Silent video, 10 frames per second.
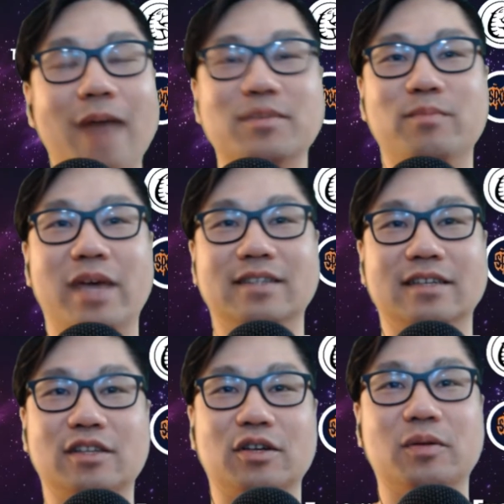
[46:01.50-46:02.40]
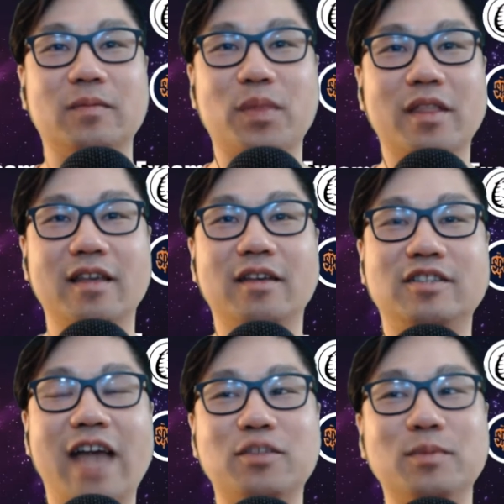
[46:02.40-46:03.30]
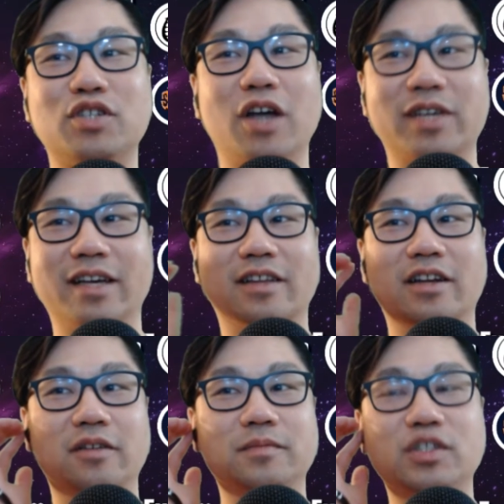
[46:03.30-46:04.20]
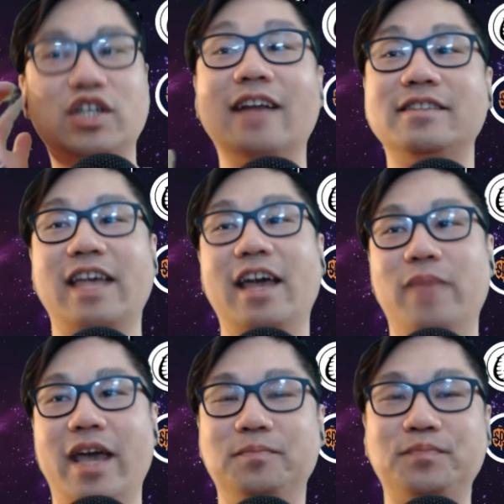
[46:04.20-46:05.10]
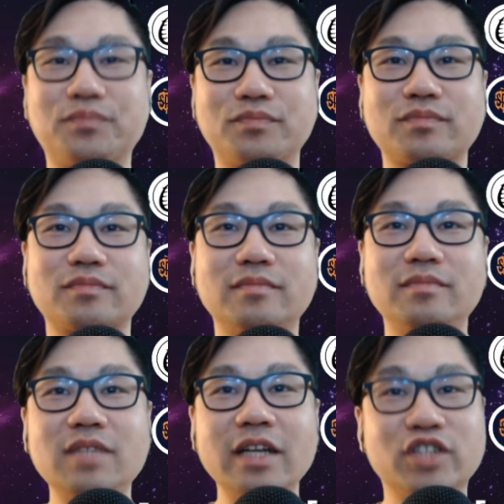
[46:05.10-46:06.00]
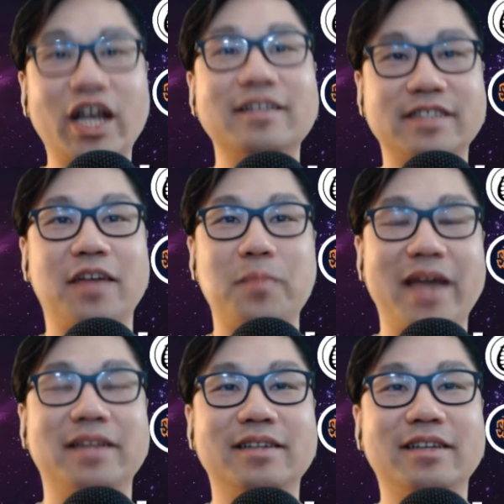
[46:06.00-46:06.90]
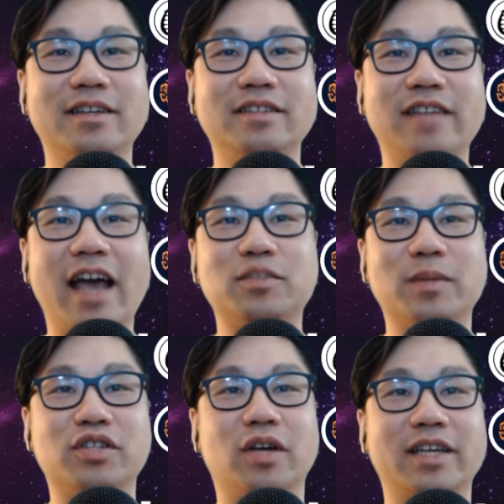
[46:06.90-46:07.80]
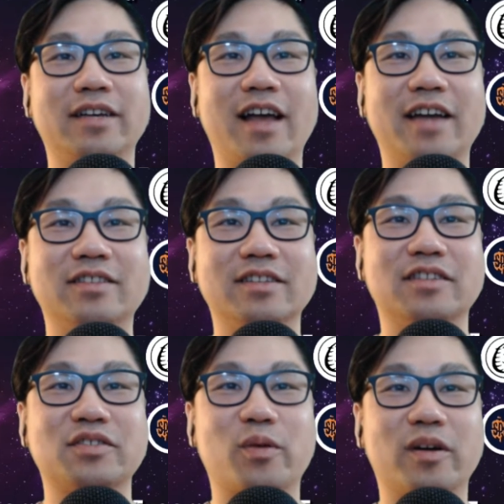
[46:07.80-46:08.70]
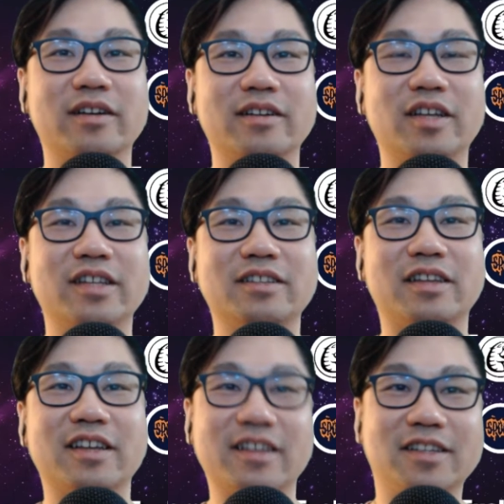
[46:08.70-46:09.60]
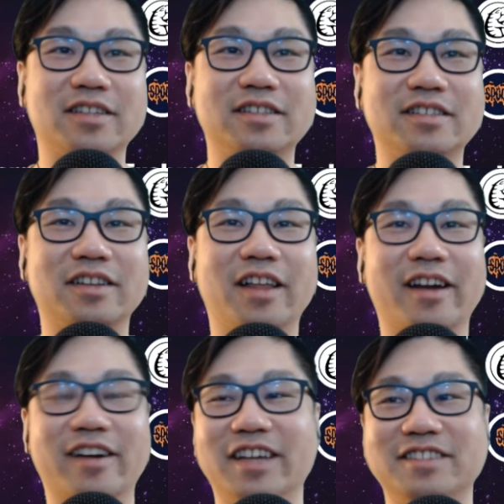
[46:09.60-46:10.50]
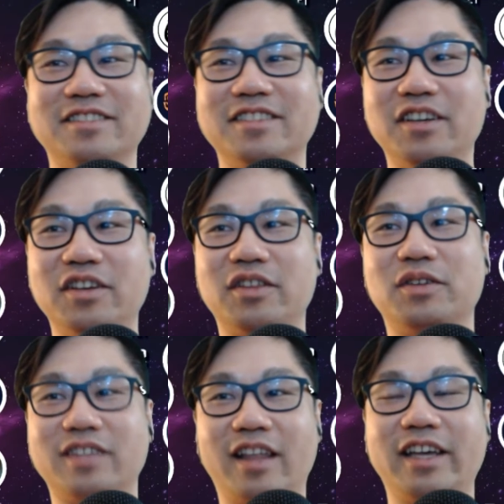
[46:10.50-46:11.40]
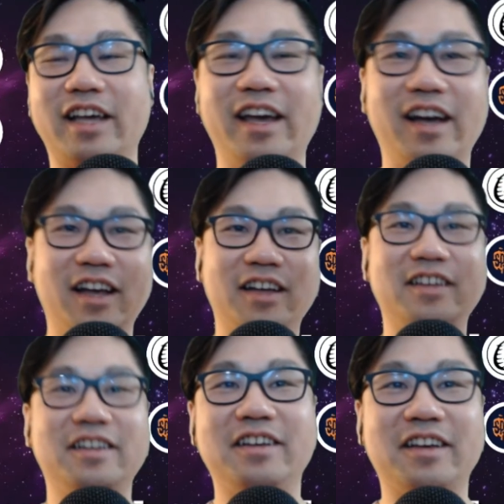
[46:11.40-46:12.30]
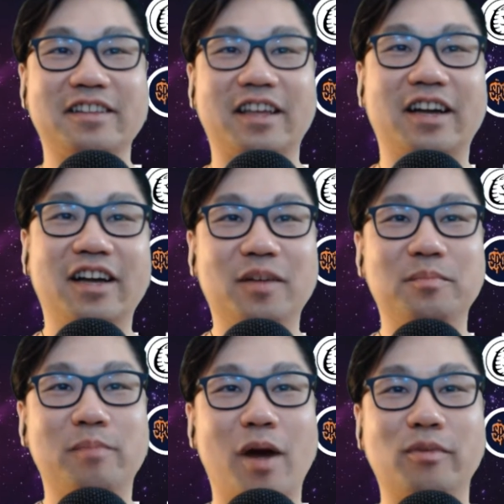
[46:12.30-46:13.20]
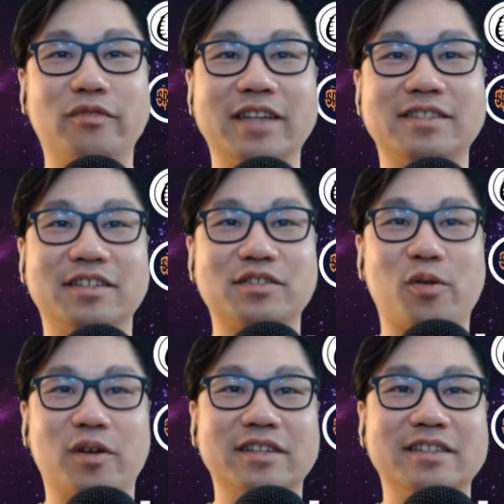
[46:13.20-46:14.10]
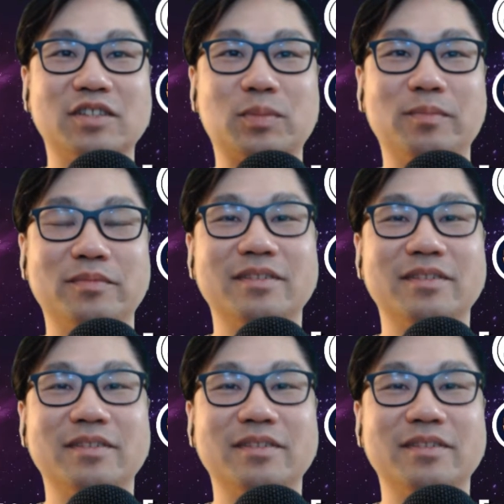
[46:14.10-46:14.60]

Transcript: amazing too. Dad's been joking a little. John Sandman. Dad's been joking a lot in the Discord. He's hilarious. There's like a Marblefest Discord, and he's been